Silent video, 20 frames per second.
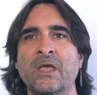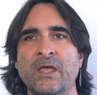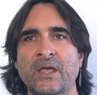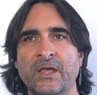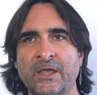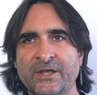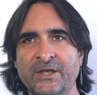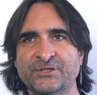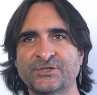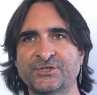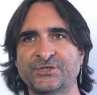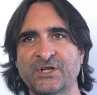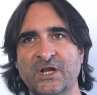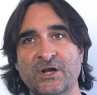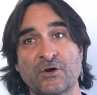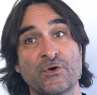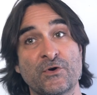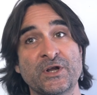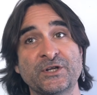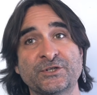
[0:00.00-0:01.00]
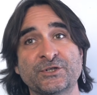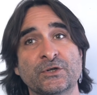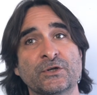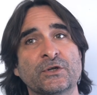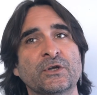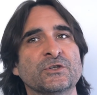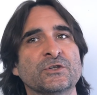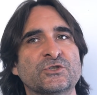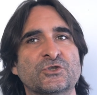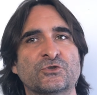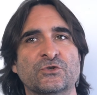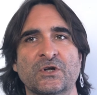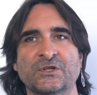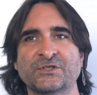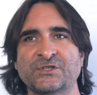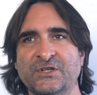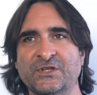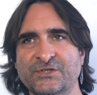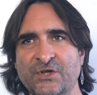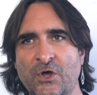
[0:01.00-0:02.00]
Each generation
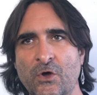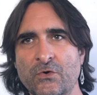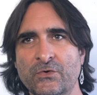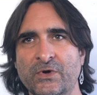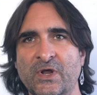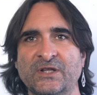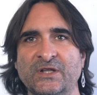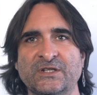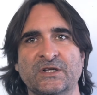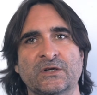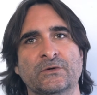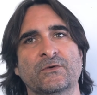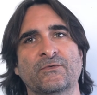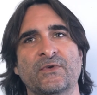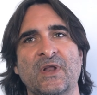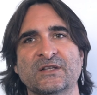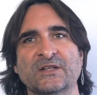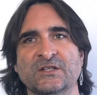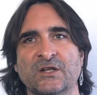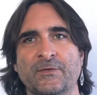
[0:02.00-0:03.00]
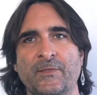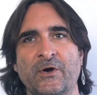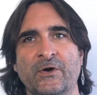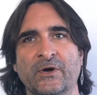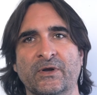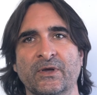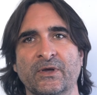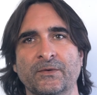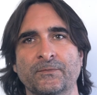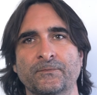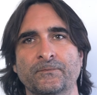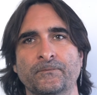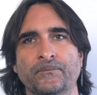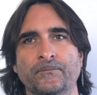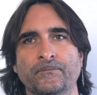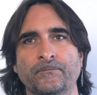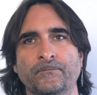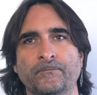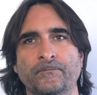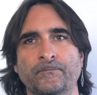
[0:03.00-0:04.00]
constructs its own idea of Latin America.
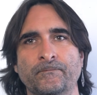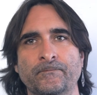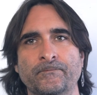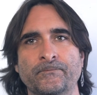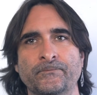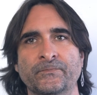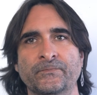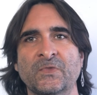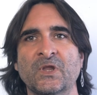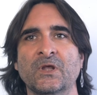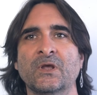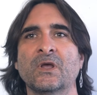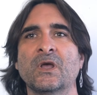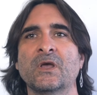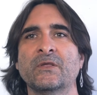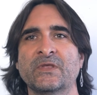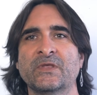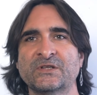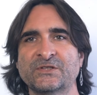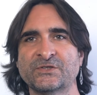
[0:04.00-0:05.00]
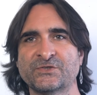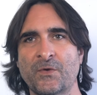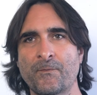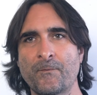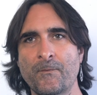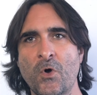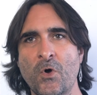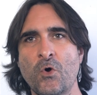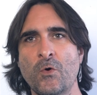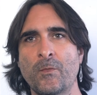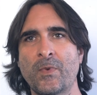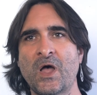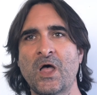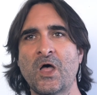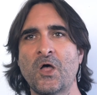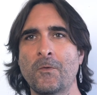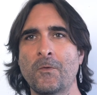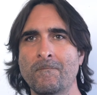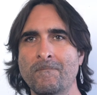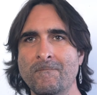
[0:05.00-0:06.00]
This is a
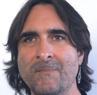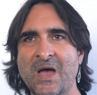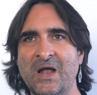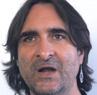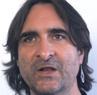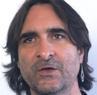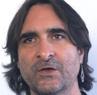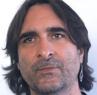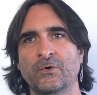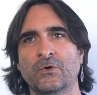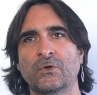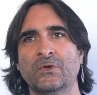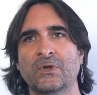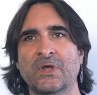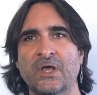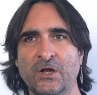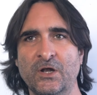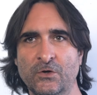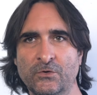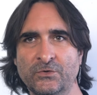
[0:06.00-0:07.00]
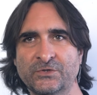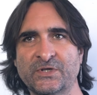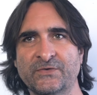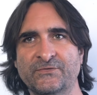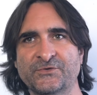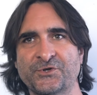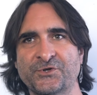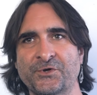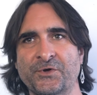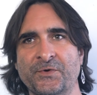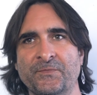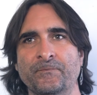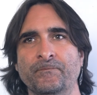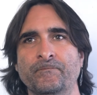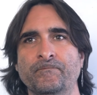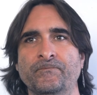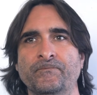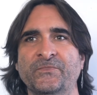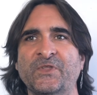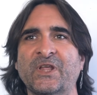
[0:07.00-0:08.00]
mobile, malleable, elusive term
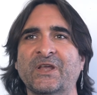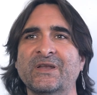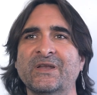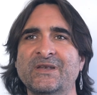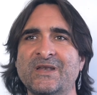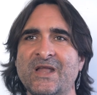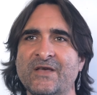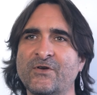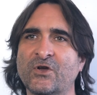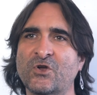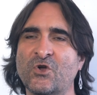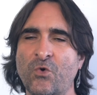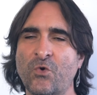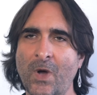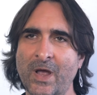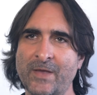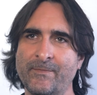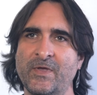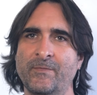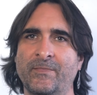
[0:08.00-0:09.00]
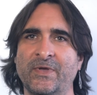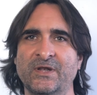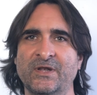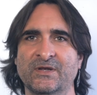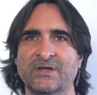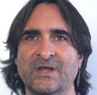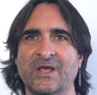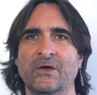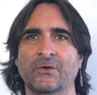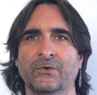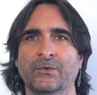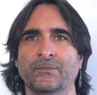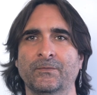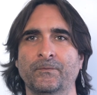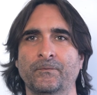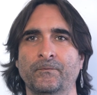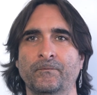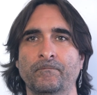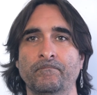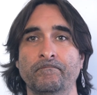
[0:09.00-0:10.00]
that can never quite be pinned down,
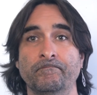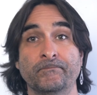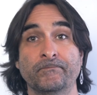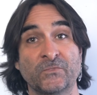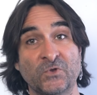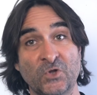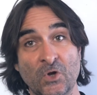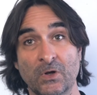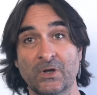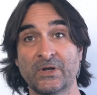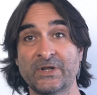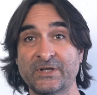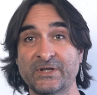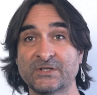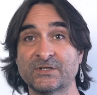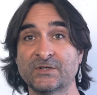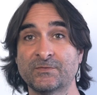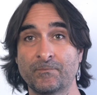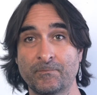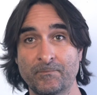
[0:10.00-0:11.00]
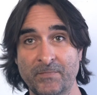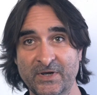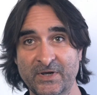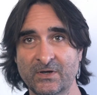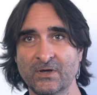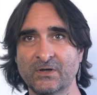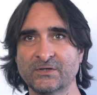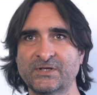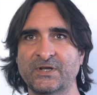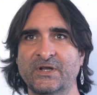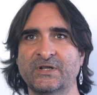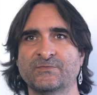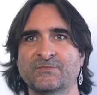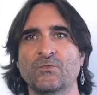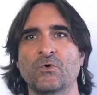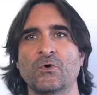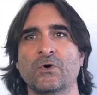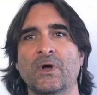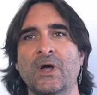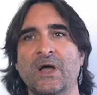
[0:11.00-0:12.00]
not least because it is
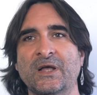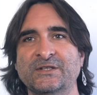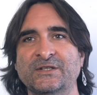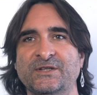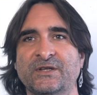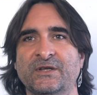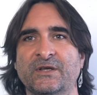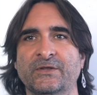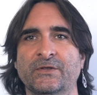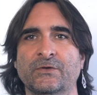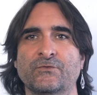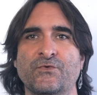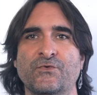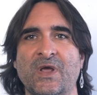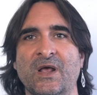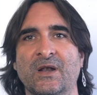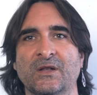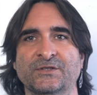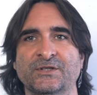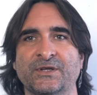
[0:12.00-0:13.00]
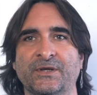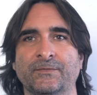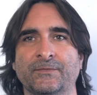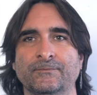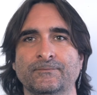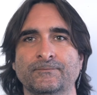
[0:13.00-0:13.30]
more idea than reality.